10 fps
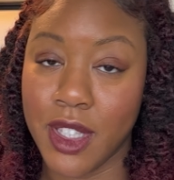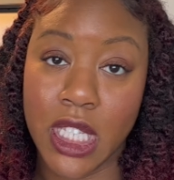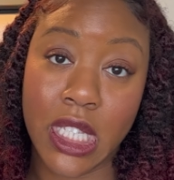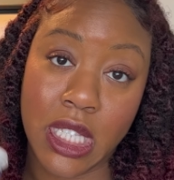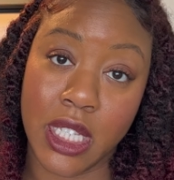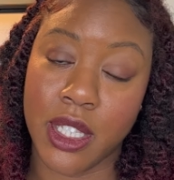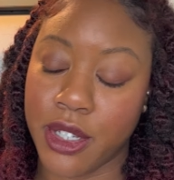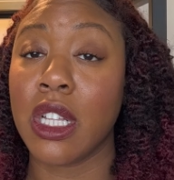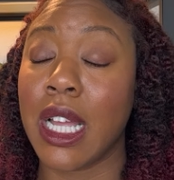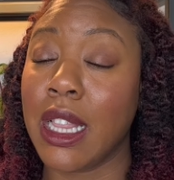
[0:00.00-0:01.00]
This is
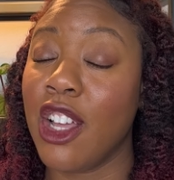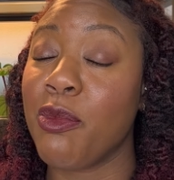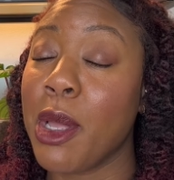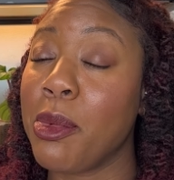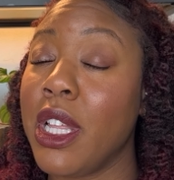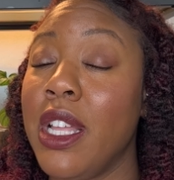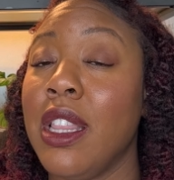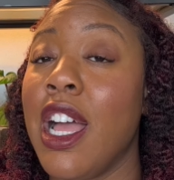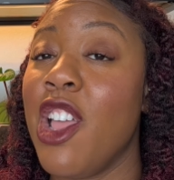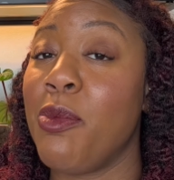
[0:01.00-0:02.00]
easier. I love my plant
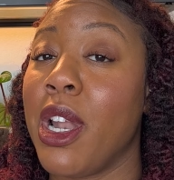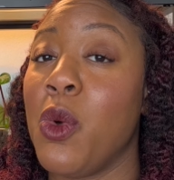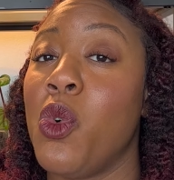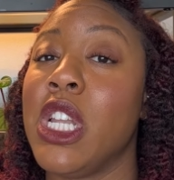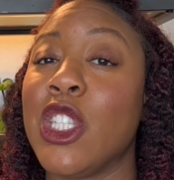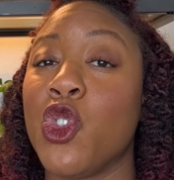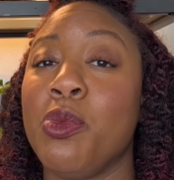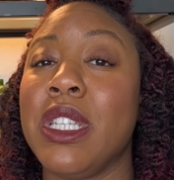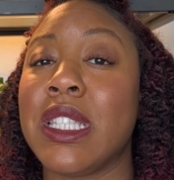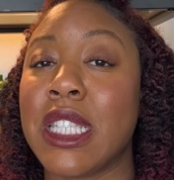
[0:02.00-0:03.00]
life, but I want it to
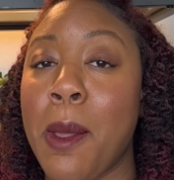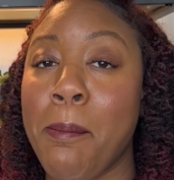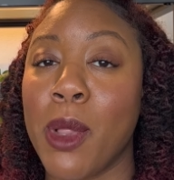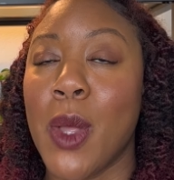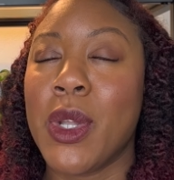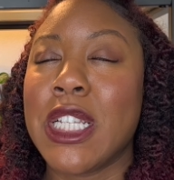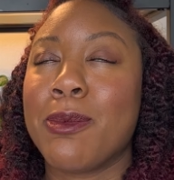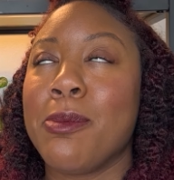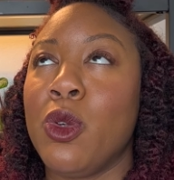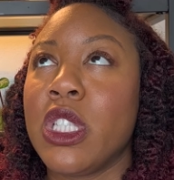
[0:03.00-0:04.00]
be simple. I want to
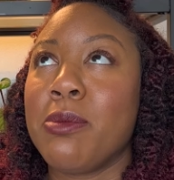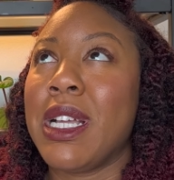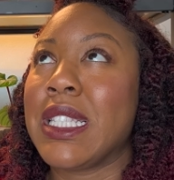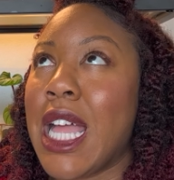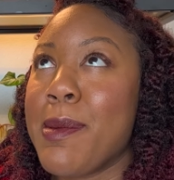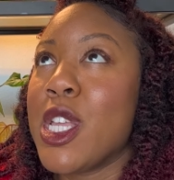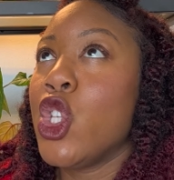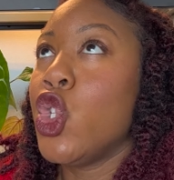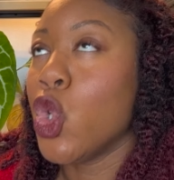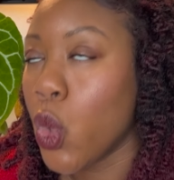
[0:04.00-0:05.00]
spend most of my time
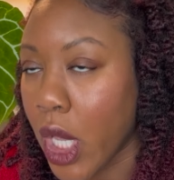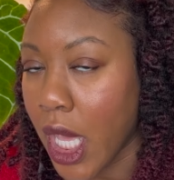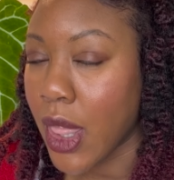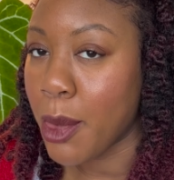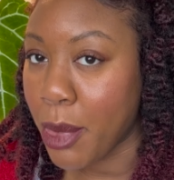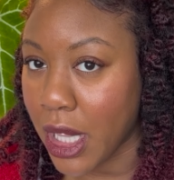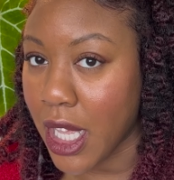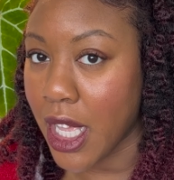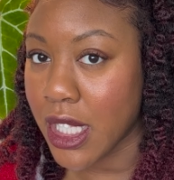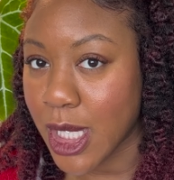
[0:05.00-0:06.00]
enjoying the
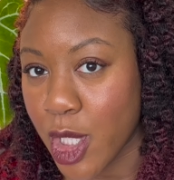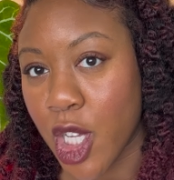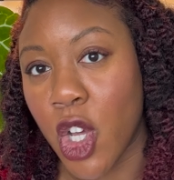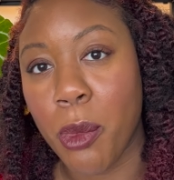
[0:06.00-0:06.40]
plants, you know,